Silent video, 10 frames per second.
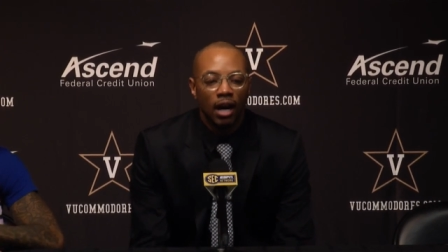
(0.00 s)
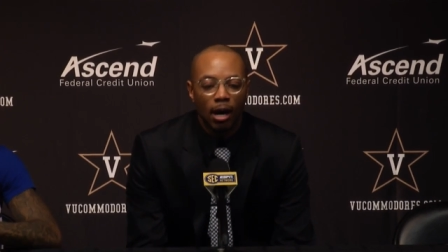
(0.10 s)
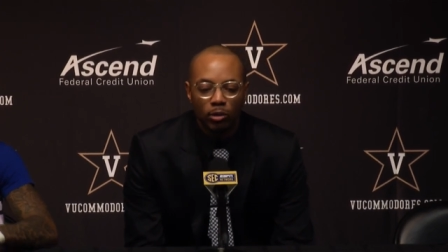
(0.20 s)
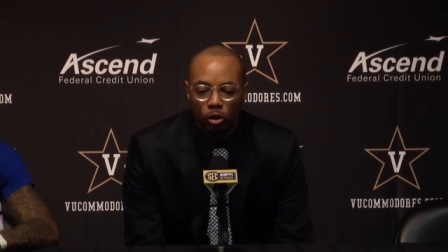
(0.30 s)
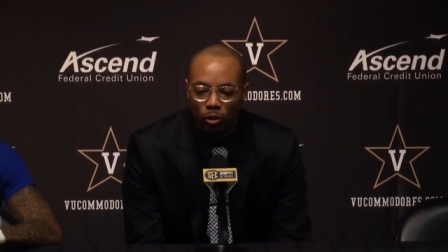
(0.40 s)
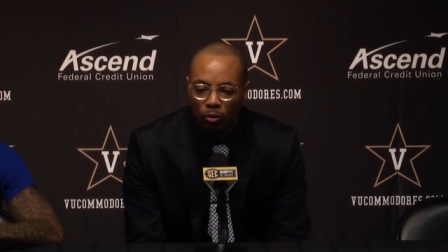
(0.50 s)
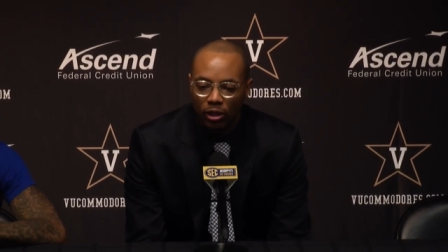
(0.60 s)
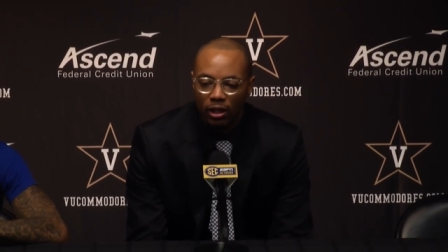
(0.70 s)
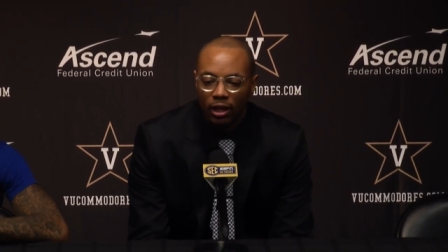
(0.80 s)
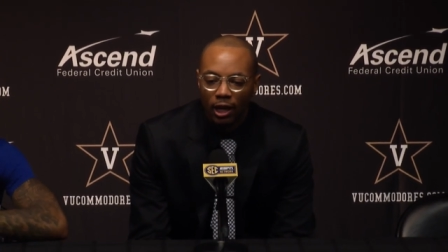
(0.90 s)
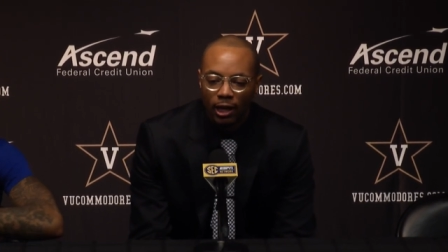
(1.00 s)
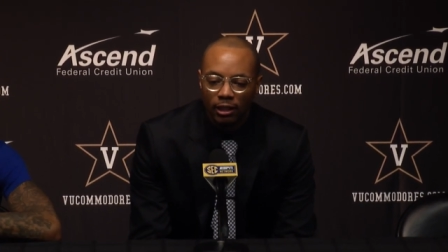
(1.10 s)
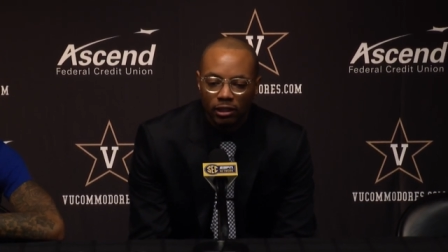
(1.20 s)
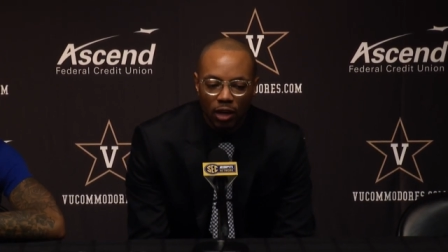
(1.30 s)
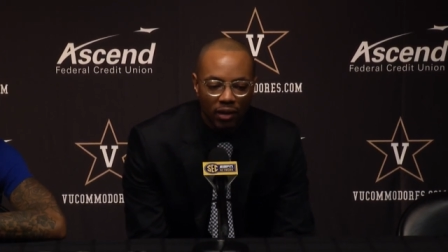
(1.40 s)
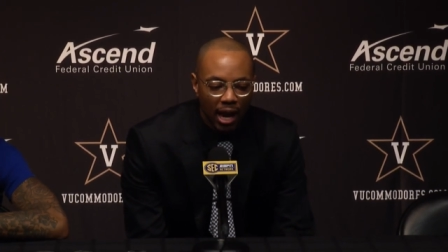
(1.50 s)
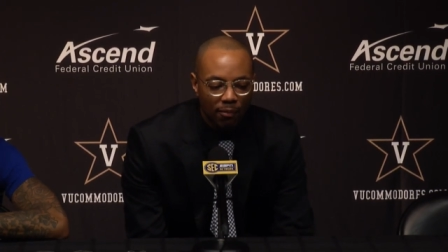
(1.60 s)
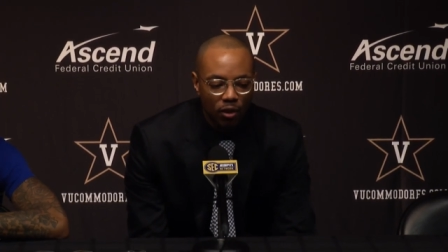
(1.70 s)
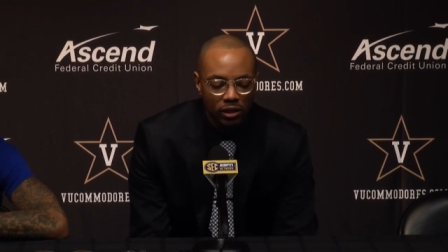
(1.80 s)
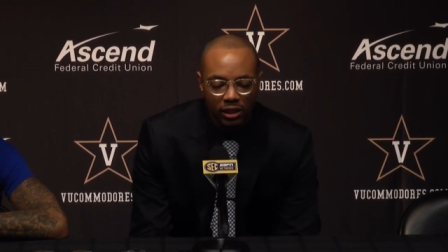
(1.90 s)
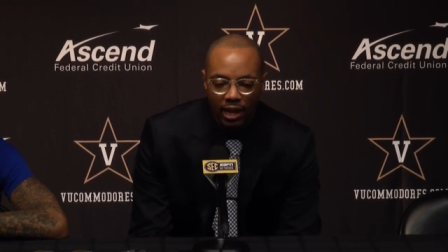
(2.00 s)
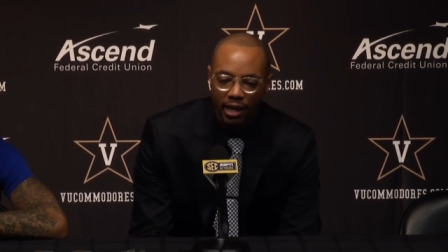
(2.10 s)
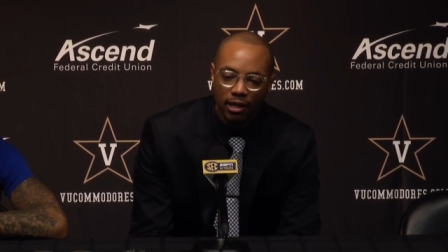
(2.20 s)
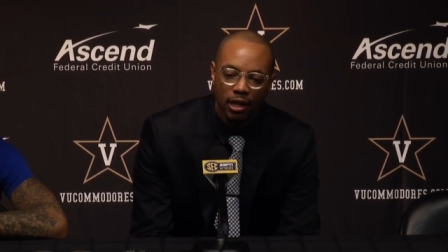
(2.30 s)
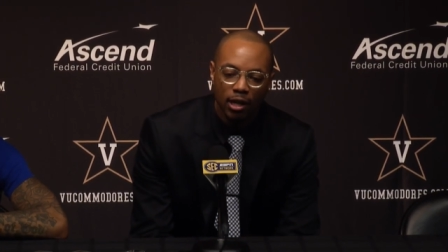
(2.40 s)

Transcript: It was a really tough game for us today.